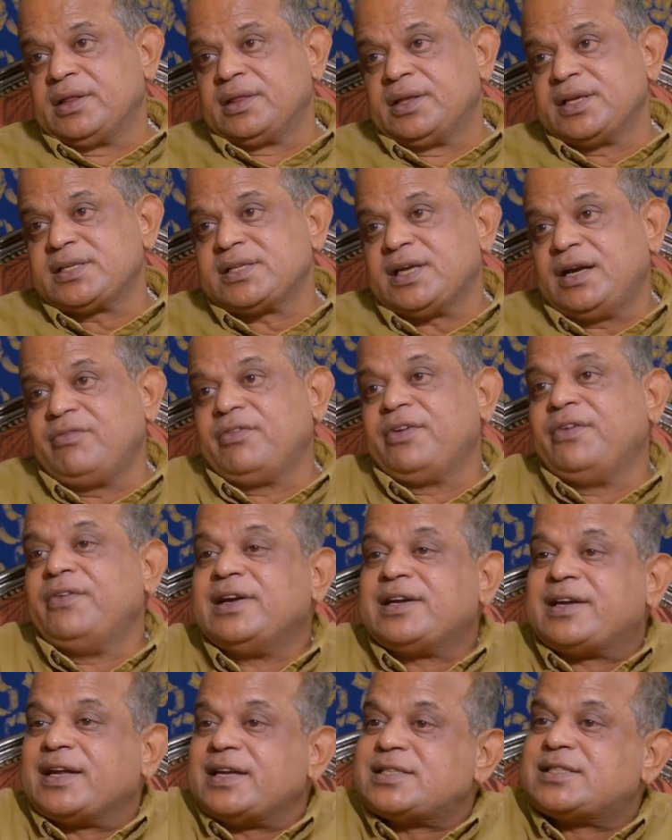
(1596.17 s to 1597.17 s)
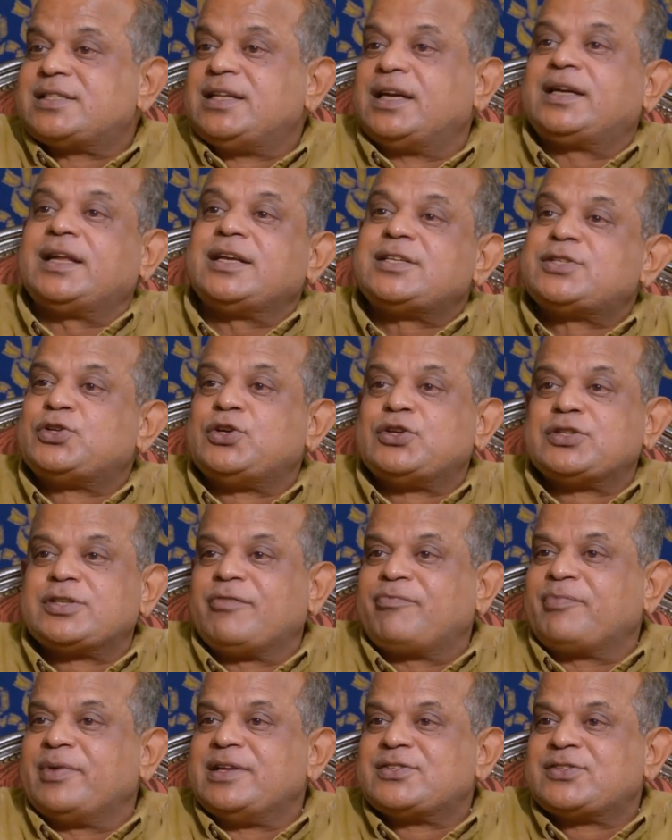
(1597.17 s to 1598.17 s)
They said, we will test the test dose
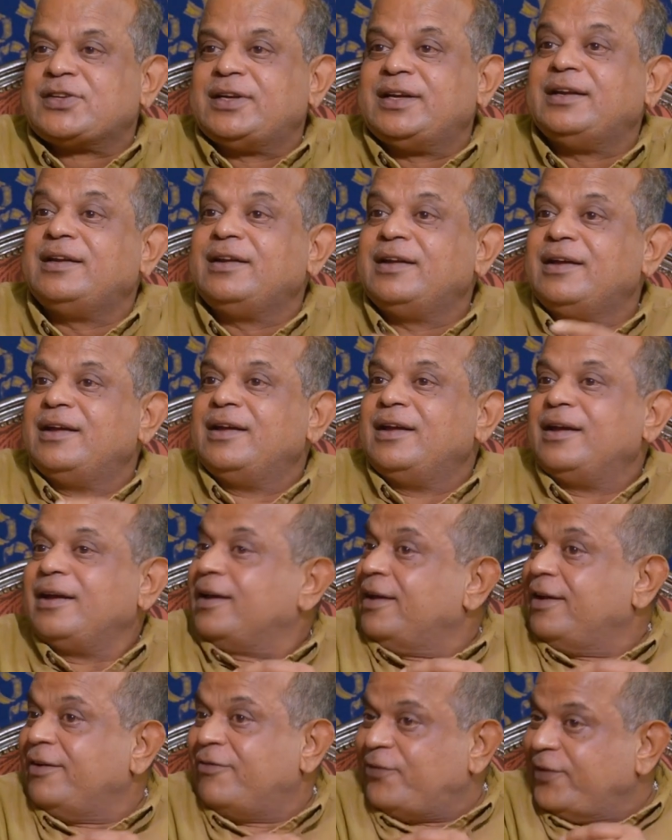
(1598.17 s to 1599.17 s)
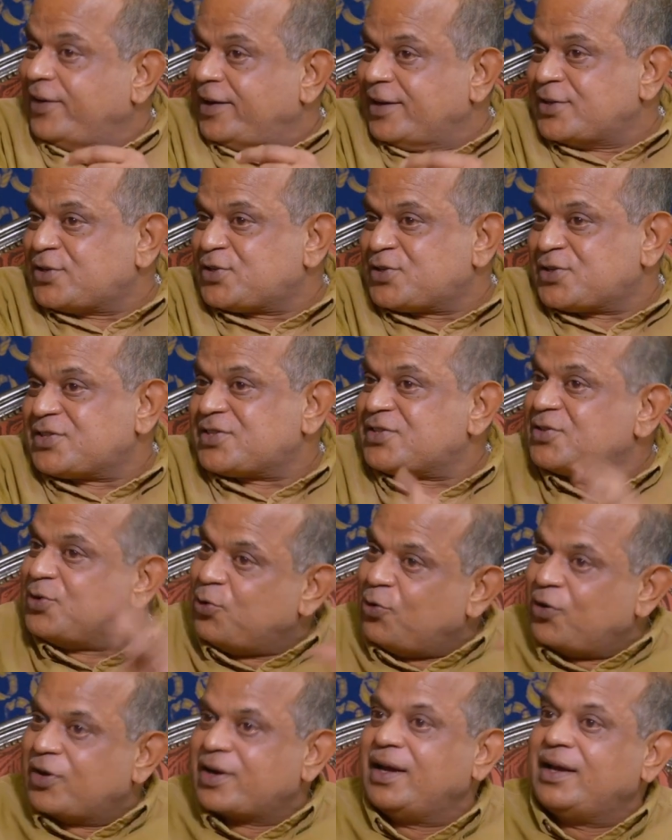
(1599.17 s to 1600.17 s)
of penicillin. If it is
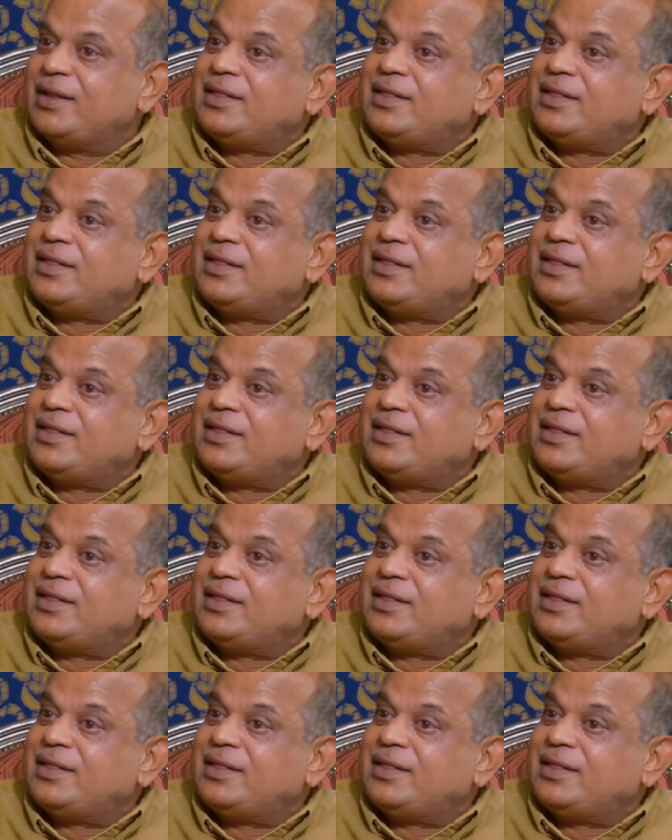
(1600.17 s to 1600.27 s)
okay,